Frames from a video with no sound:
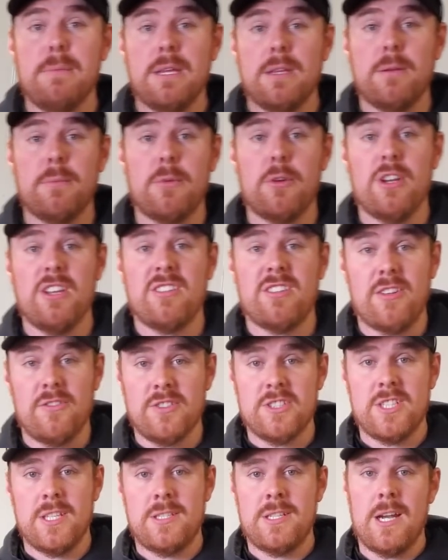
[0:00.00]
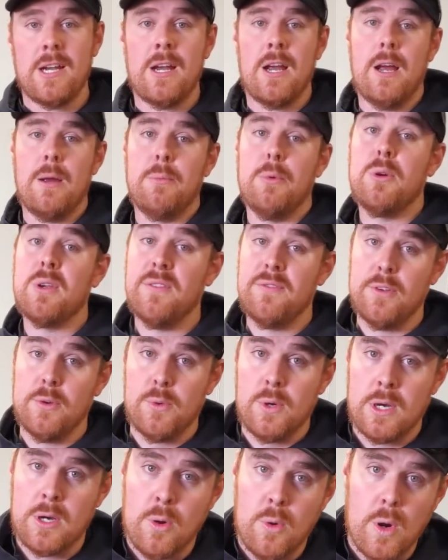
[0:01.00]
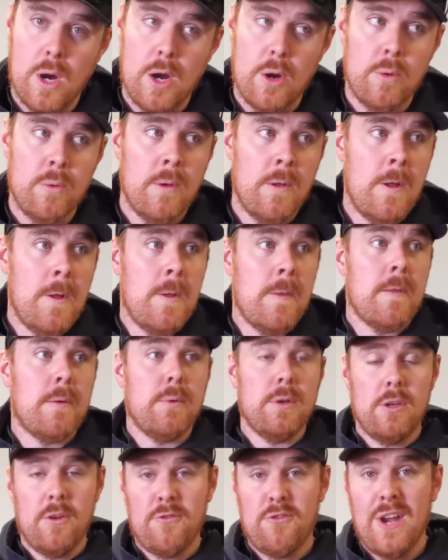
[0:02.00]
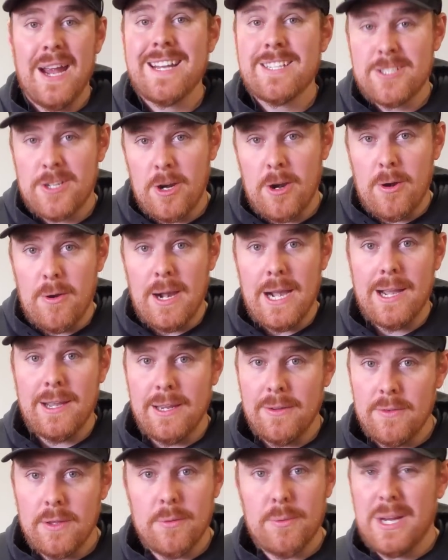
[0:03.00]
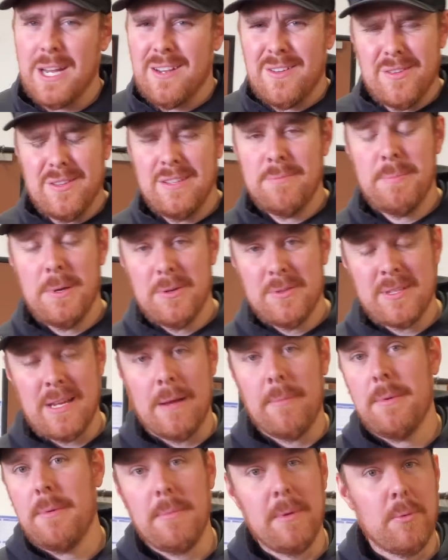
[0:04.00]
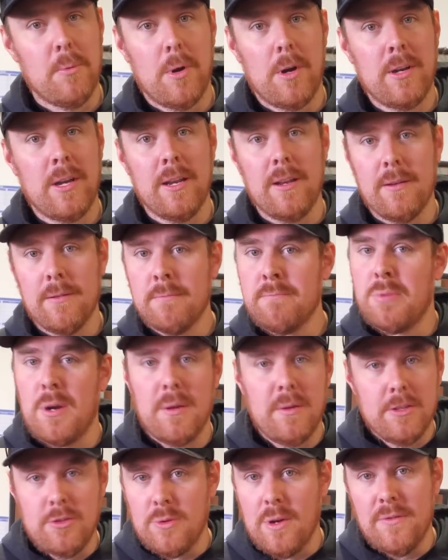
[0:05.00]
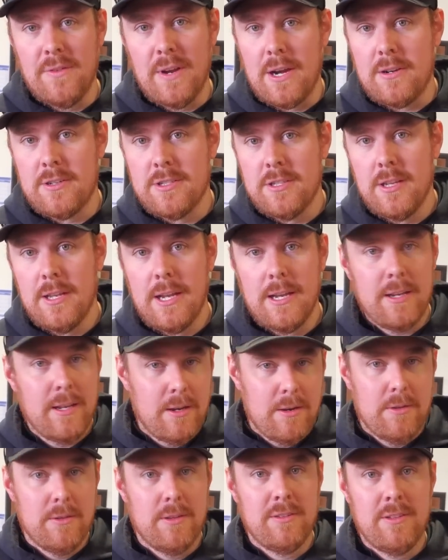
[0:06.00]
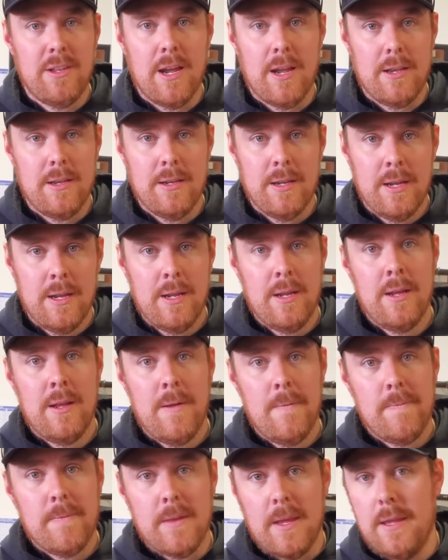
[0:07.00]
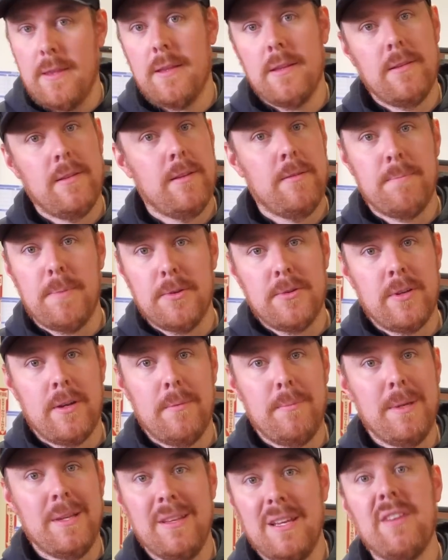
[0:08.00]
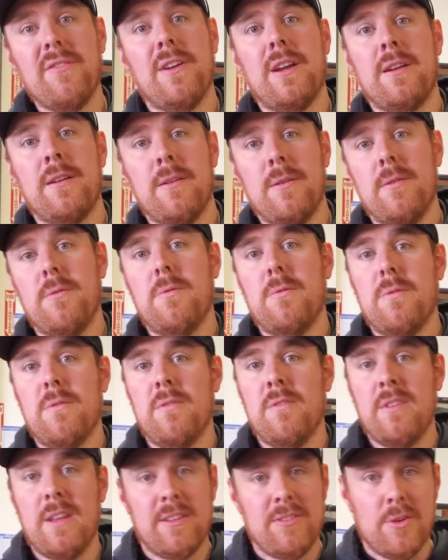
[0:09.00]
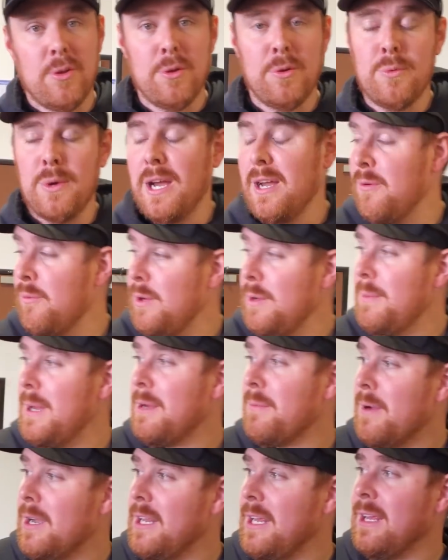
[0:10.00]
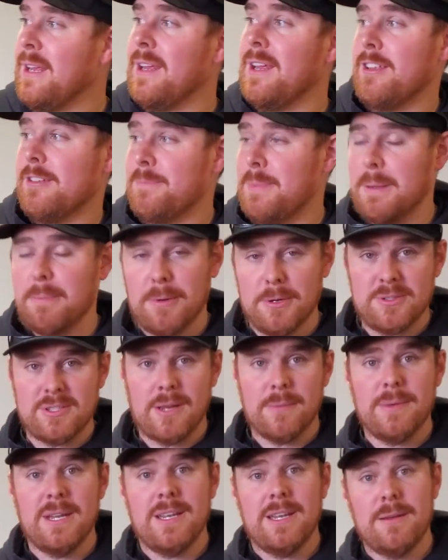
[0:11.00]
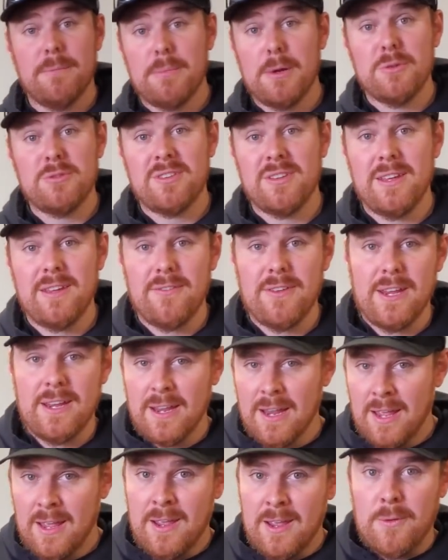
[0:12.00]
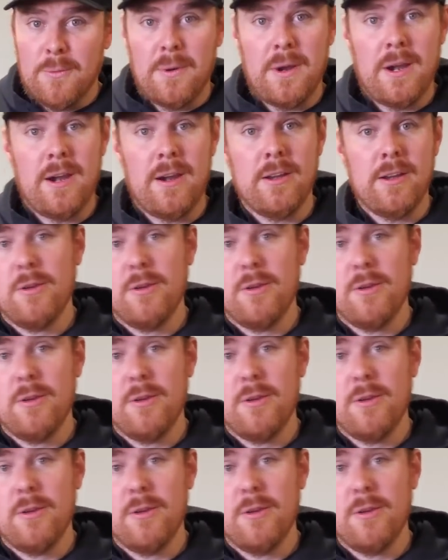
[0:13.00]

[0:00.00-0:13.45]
mealymarineservices.com. We'll give you a quote. We do fast turnaround. Even though we got all these boats, I'm gonna be working probably 12 hours today to get all this done. And then these boats are gonna be leaving. That's the only way we make money, is by boats coming in and boats leaving, where